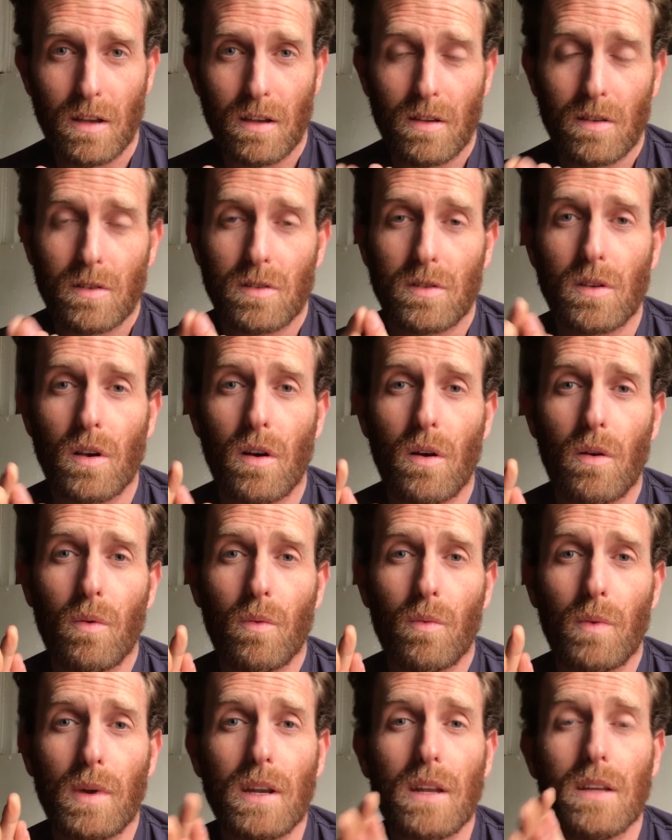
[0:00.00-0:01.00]
So
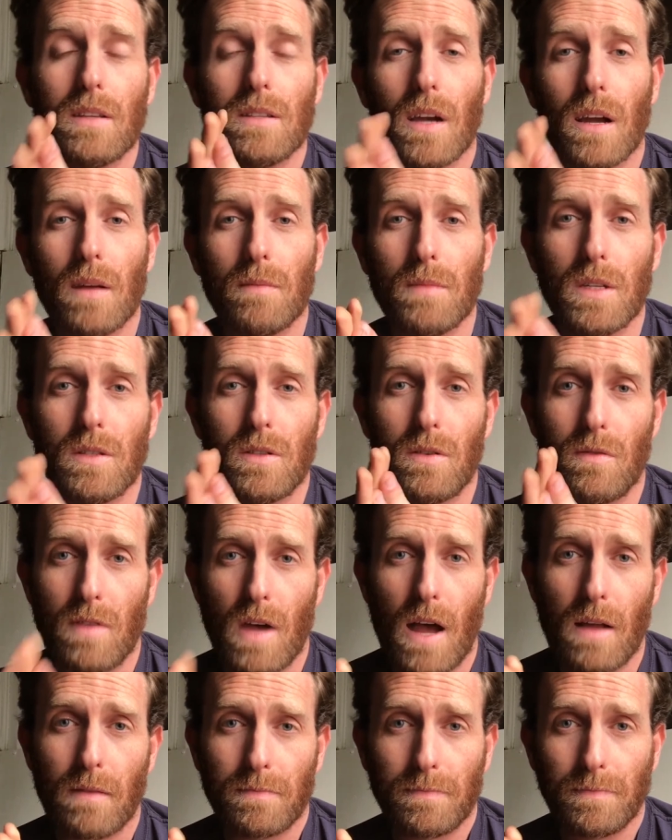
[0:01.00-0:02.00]
we need time to do
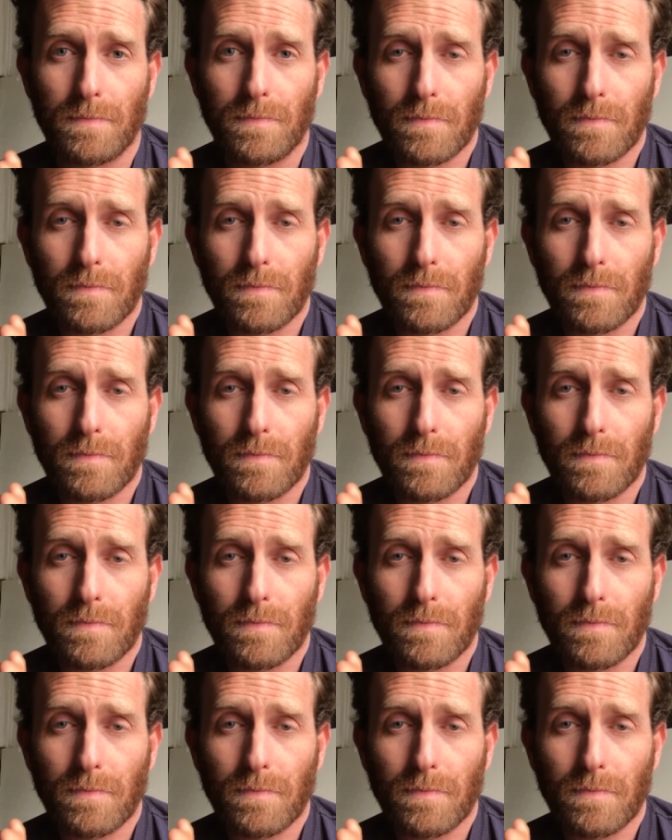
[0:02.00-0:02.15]
that.